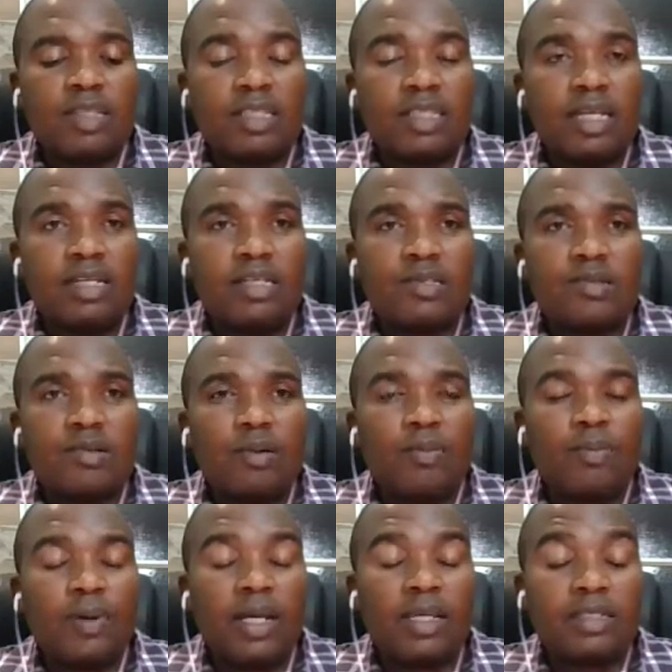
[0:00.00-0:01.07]
the daily
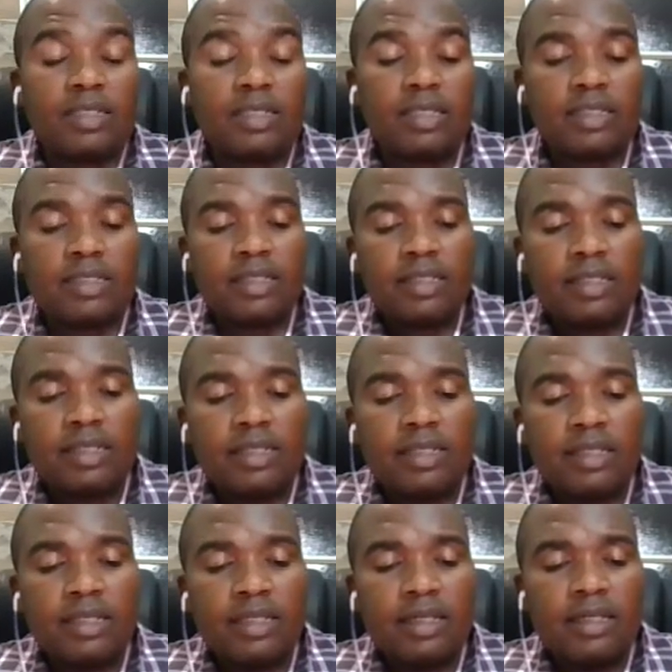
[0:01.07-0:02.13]
stock prices.
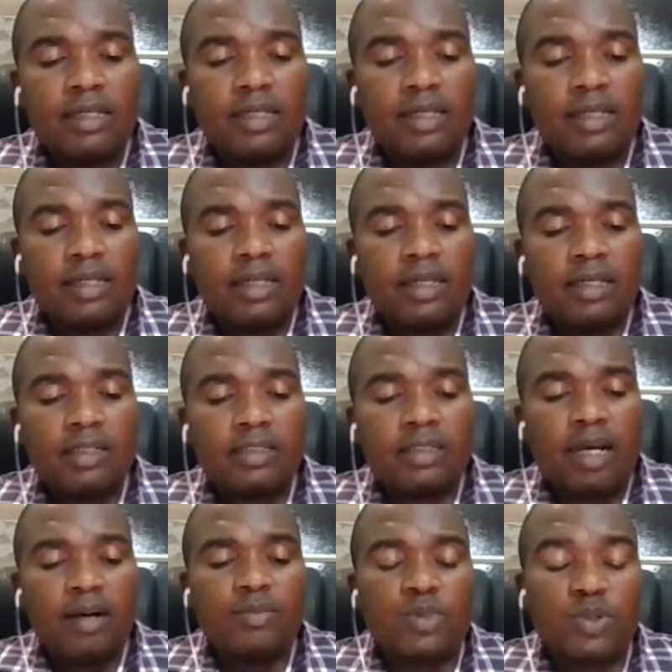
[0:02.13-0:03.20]

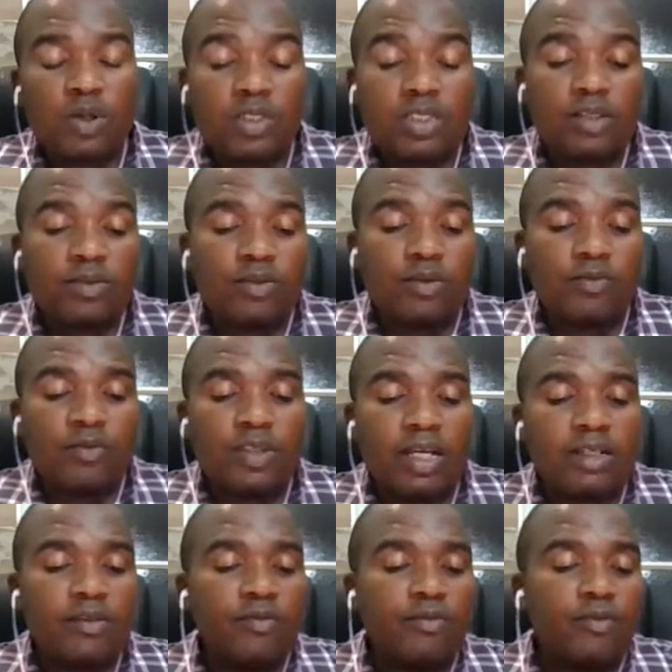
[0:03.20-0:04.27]
Some sources of
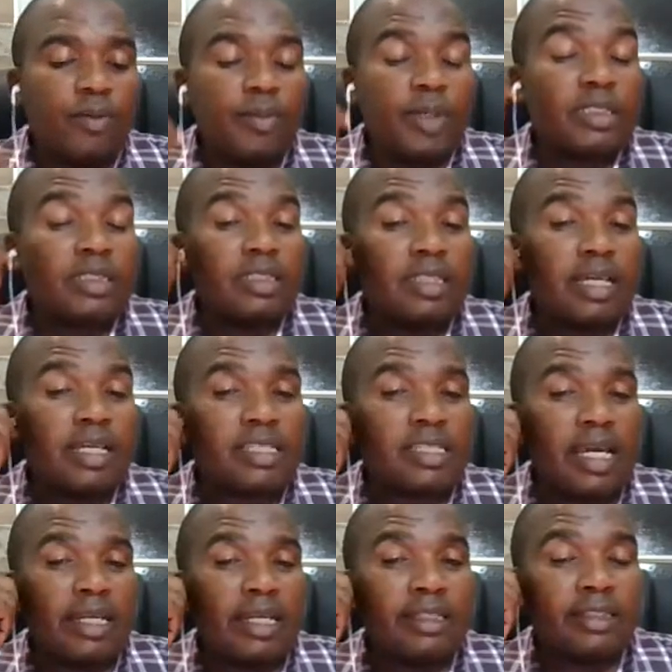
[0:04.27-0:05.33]
that information, they
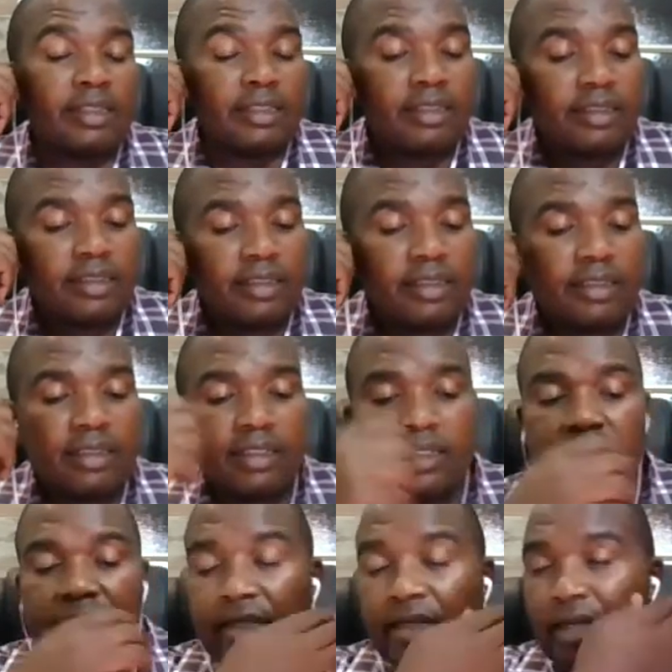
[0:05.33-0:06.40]
sell it.
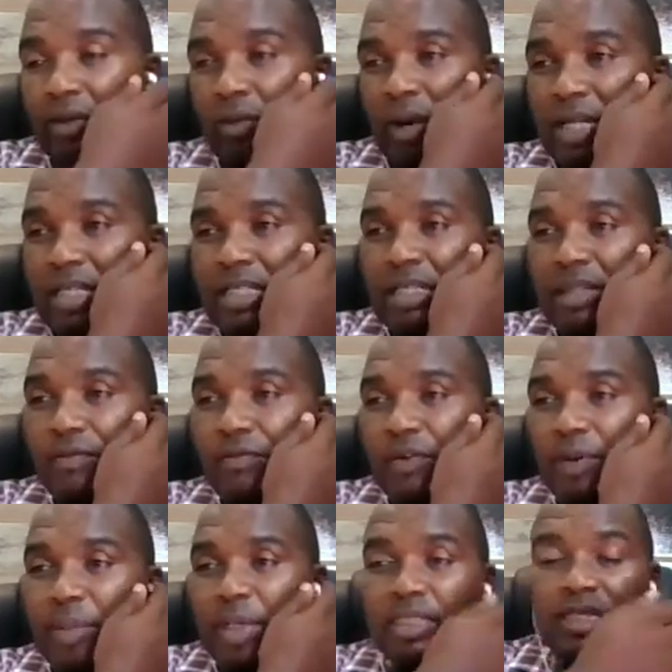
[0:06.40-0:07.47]
Once the
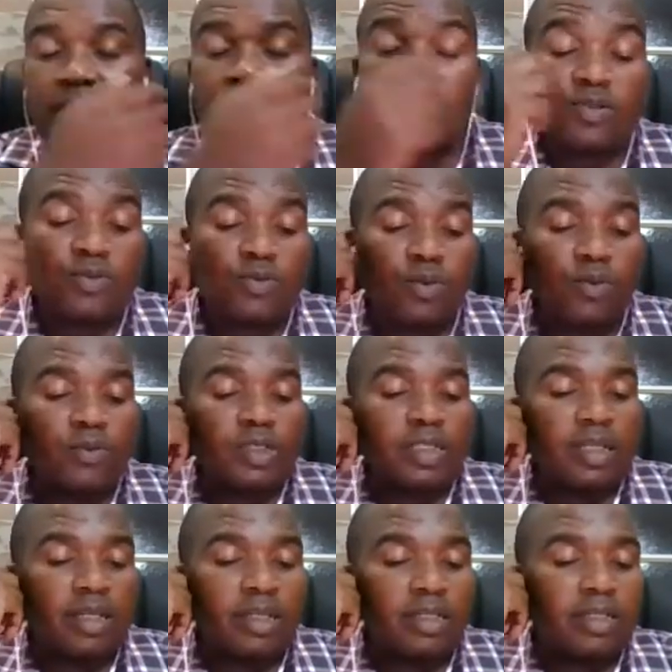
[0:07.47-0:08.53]
information is sold
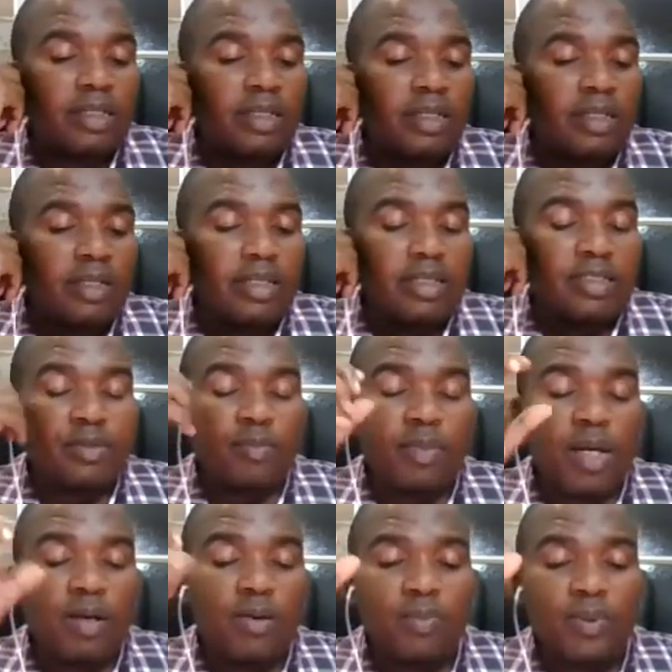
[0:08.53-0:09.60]
and it's
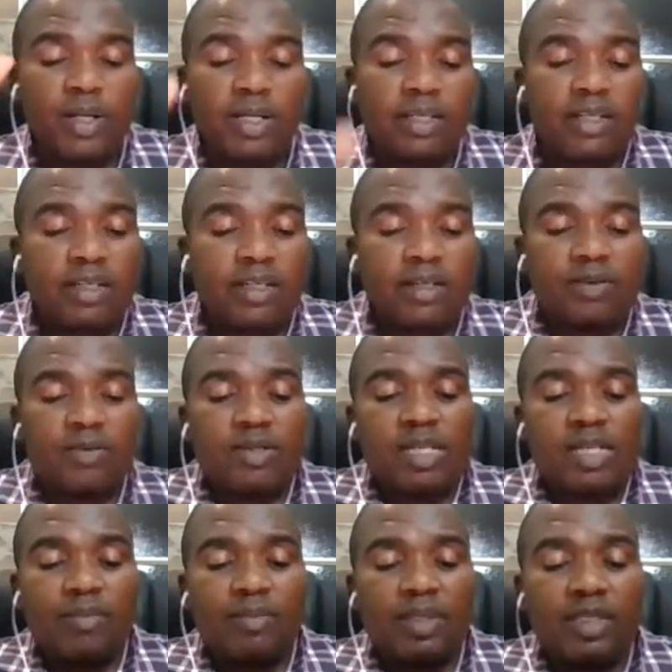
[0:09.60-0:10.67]
manipulated into
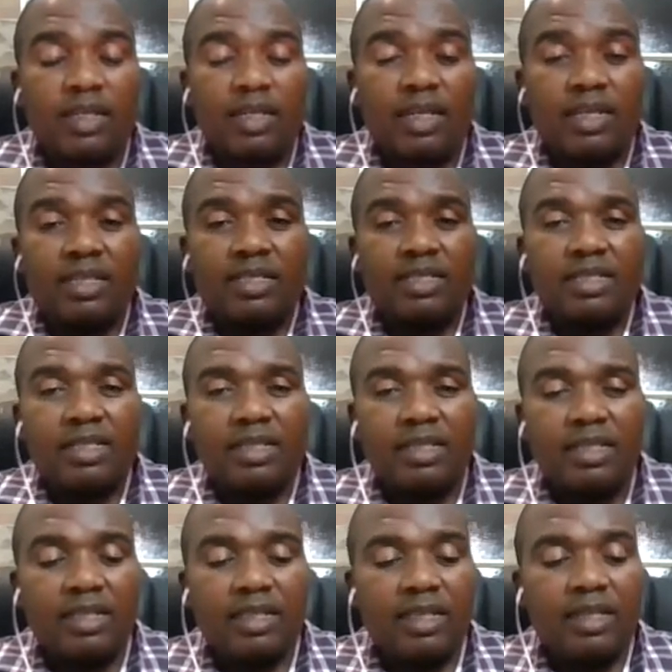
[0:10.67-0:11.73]
something else,
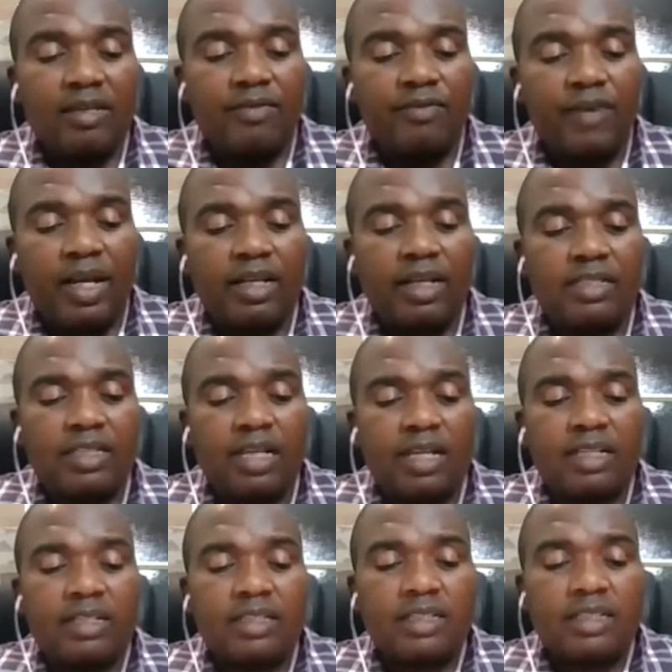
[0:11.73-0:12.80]
the
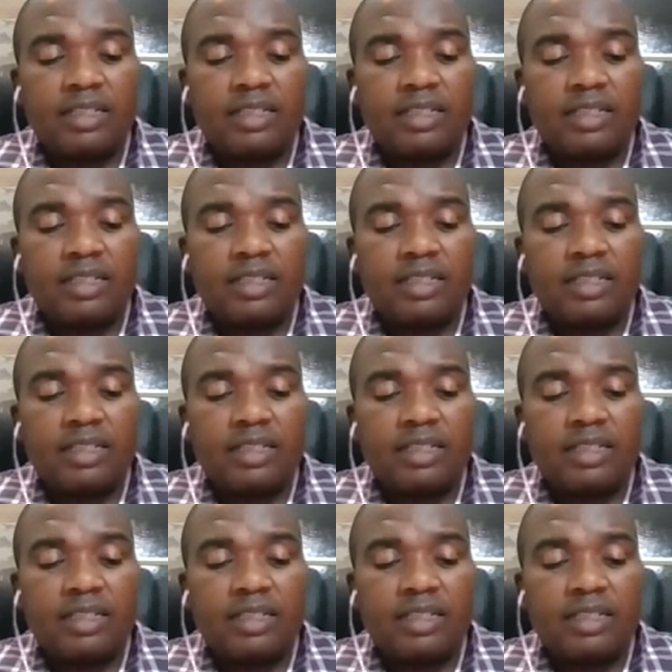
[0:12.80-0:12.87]
financial